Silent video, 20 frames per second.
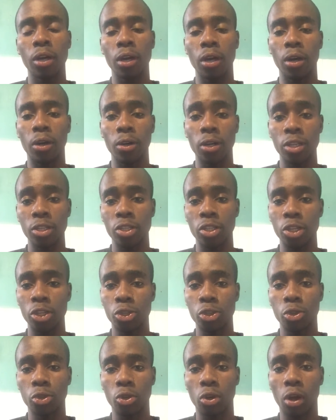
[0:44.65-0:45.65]

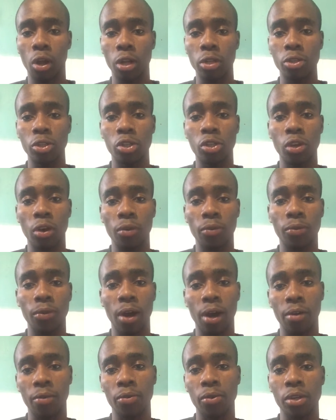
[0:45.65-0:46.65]
organization called the South
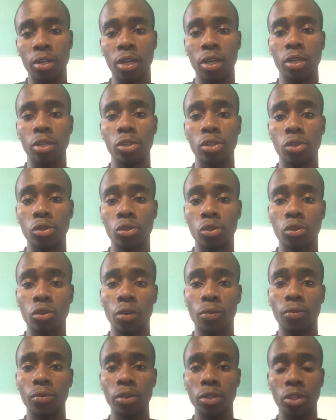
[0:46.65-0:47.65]
Africa Institute
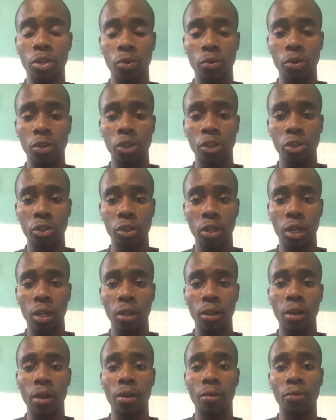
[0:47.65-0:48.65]
of
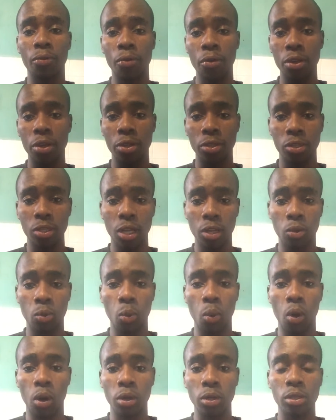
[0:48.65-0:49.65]
International Affairs that
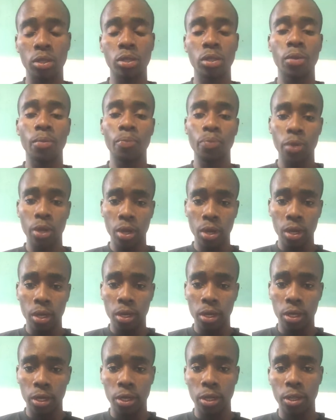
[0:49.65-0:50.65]
works
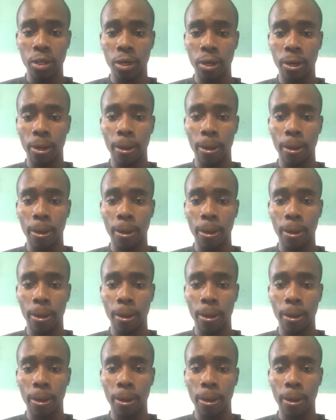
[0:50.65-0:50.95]
in